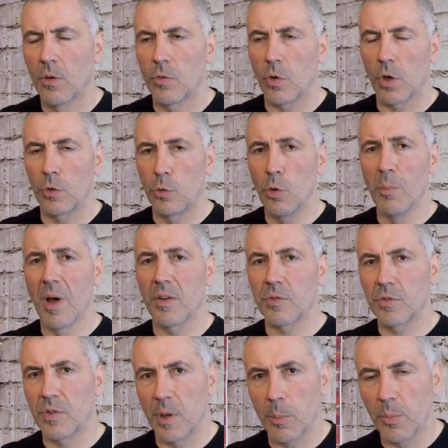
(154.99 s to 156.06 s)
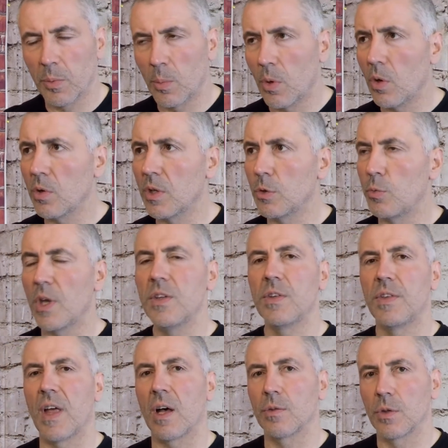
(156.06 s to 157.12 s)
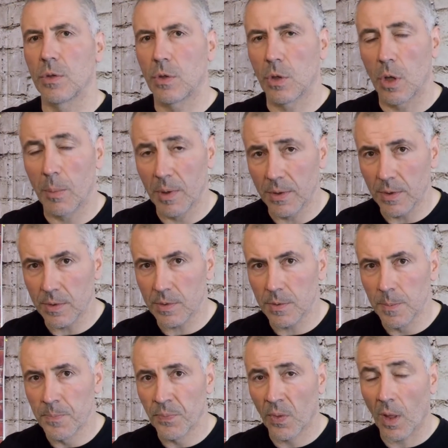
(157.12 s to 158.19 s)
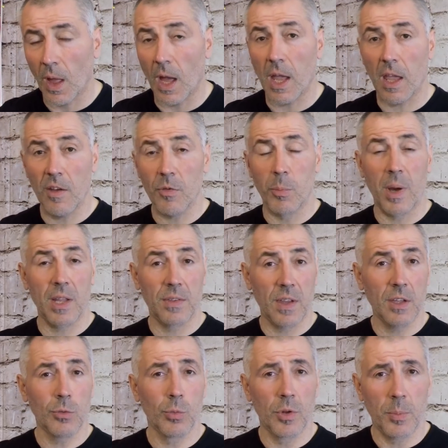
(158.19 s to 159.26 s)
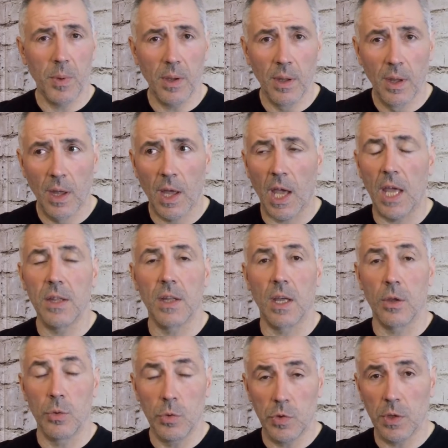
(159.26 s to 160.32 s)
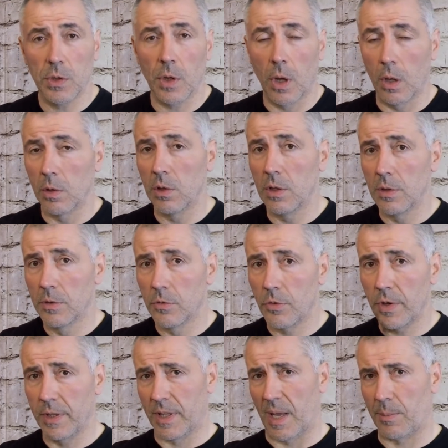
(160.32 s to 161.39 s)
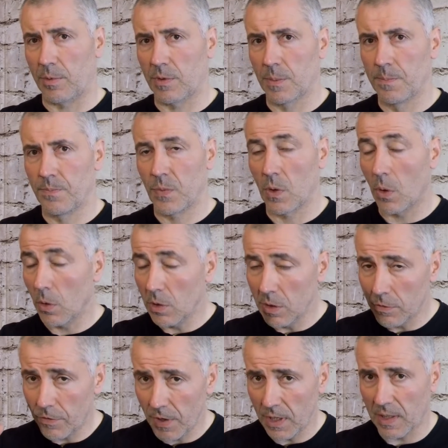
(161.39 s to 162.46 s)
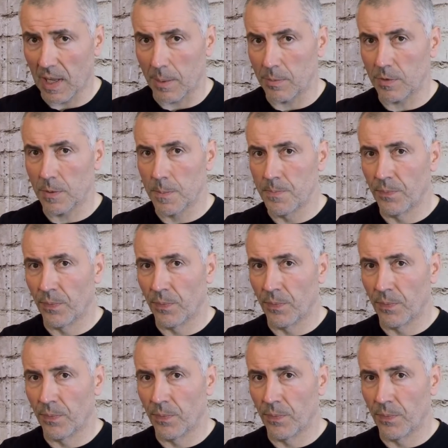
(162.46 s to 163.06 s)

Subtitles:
for a 2-month trip, more than 20,000 kilometers, I have my tent with me and I use it only 3 times. Only 3 times.